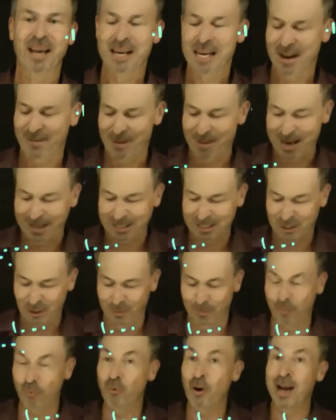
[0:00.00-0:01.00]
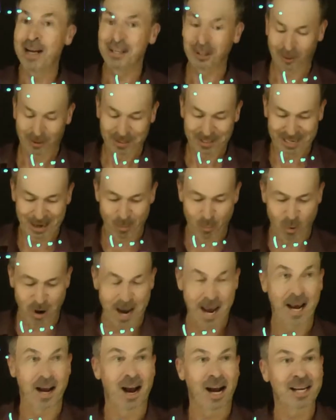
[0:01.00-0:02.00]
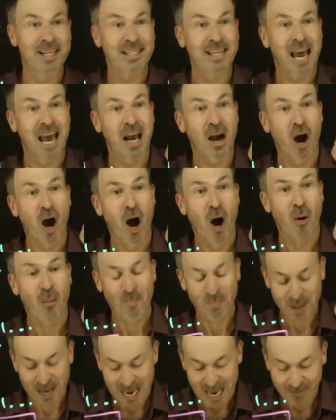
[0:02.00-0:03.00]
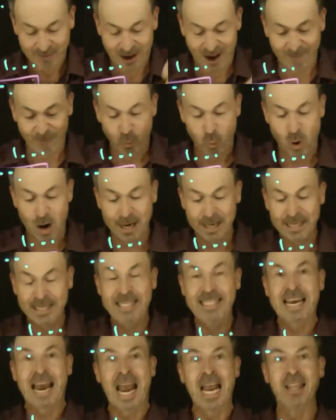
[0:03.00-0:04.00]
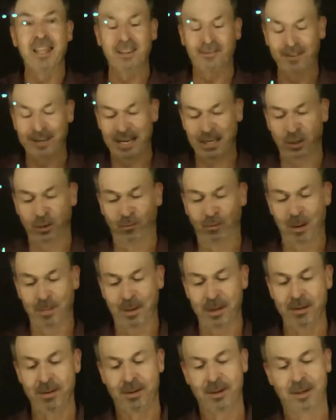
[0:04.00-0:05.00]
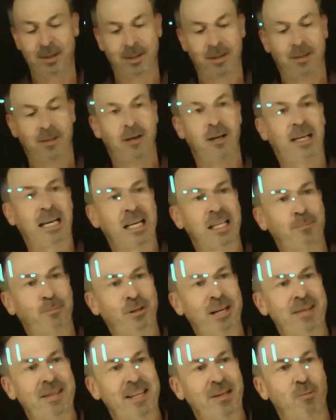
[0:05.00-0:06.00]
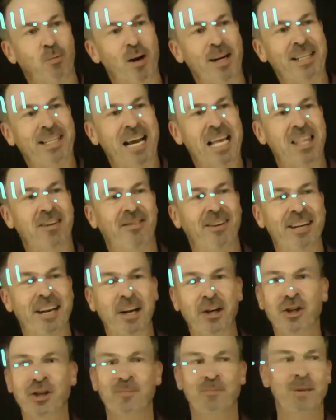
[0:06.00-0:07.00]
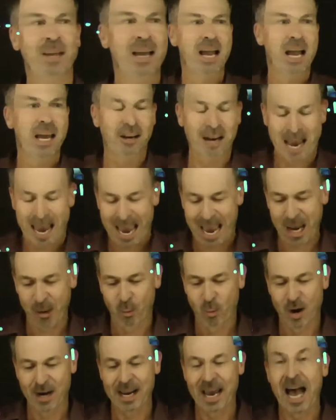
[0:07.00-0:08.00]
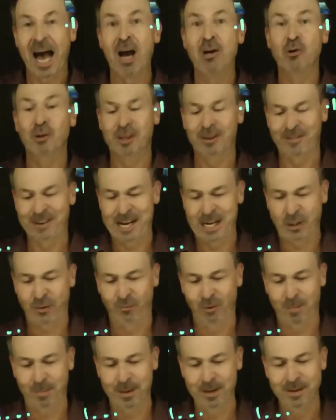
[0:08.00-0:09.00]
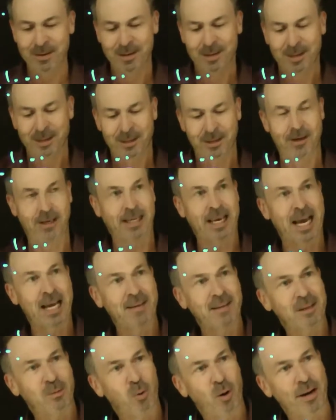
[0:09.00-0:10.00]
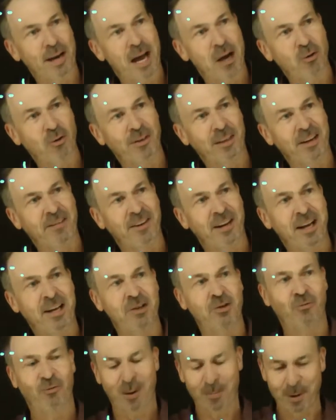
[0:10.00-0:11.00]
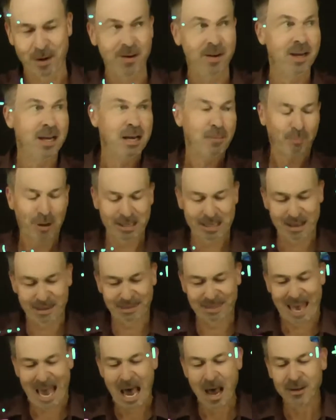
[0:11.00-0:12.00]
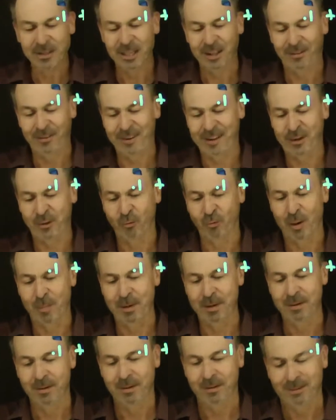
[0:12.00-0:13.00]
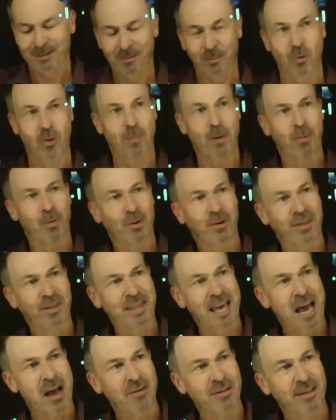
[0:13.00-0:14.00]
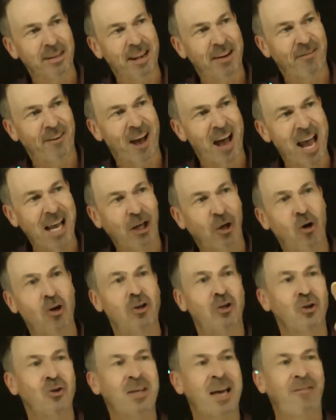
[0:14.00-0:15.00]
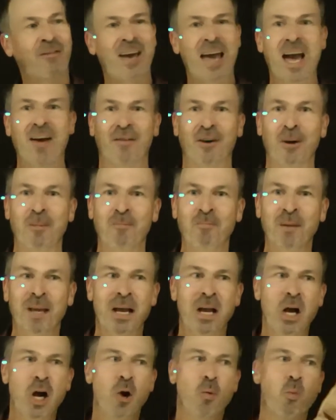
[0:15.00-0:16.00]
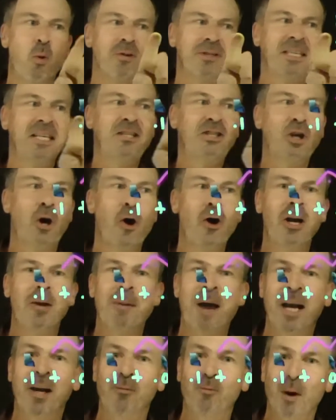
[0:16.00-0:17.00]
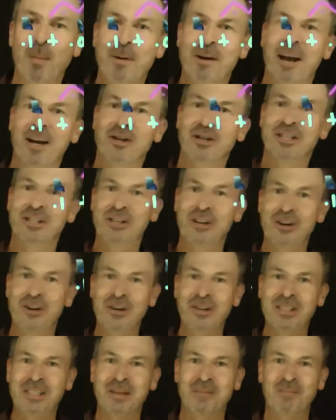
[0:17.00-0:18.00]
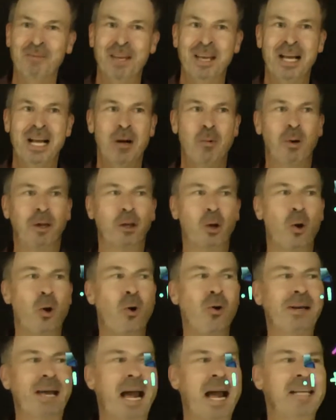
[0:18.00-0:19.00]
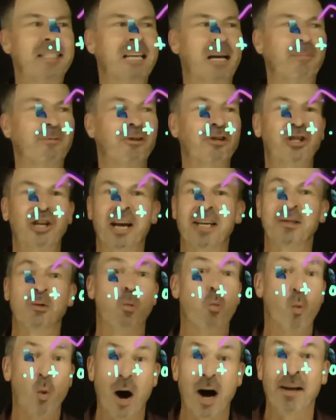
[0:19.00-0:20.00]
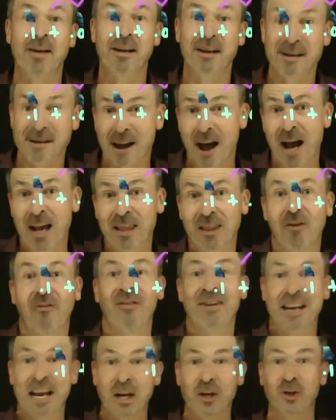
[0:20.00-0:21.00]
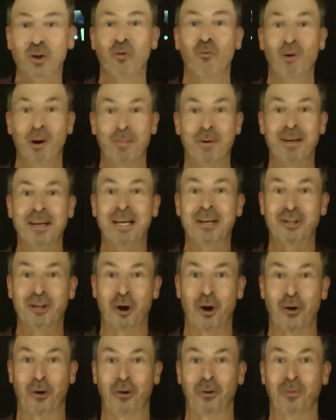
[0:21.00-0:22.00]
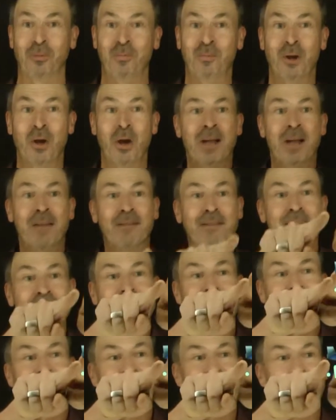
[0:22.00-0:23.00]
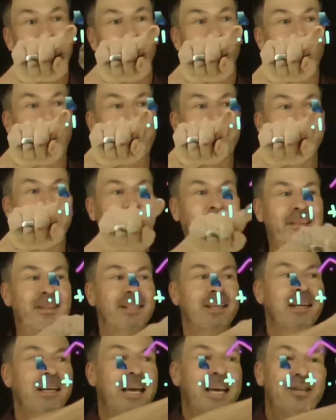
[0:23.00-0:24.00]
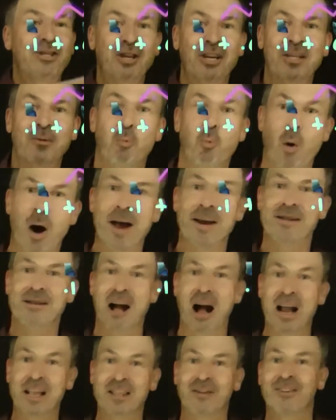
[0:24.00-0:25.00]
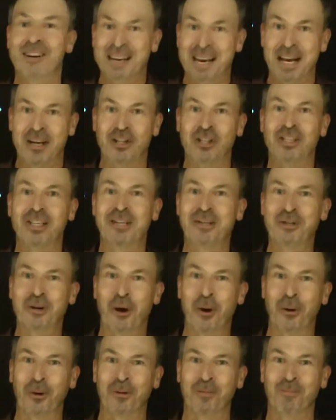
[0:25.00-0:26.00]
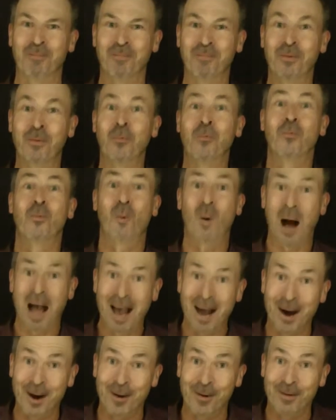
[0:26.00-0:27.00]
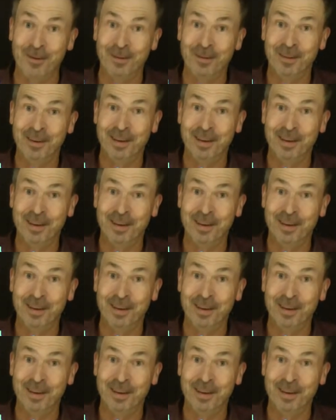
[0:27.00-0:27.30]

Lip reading: Now, if I make this sort of practical in some way, I could say, oh, if I have 1/10 of an inch of ribbon, okay, let's pretend that's 1/10 of an inch, and I add 1/100 of an inch of ribbon, okay, there's 1/100 inch of ribbon, plus 1/1000 of an inch of ribbon, 1/1000, and if I could do that forever, what's the total amount of ribbon I just used? Well, it all adds up to just 1/9 of an inch of ribbon in total. This sum of ribbon lengths is just 1/9 of an inch in total. Wow.